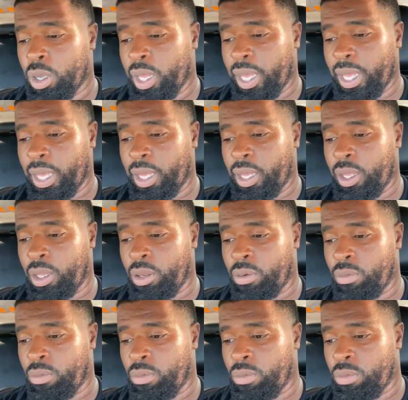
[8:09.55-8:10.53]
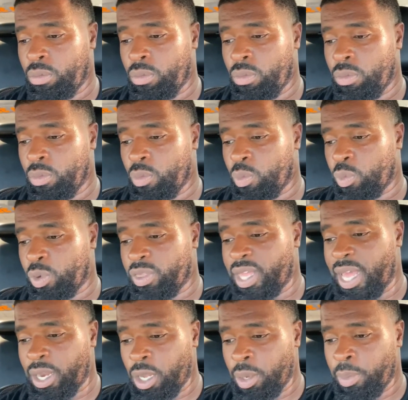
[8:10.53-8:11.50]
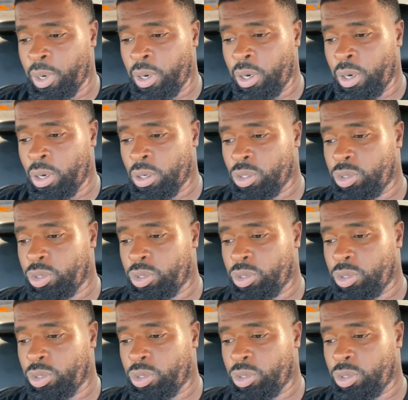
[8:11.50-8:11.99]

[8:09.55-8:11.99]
and with that number,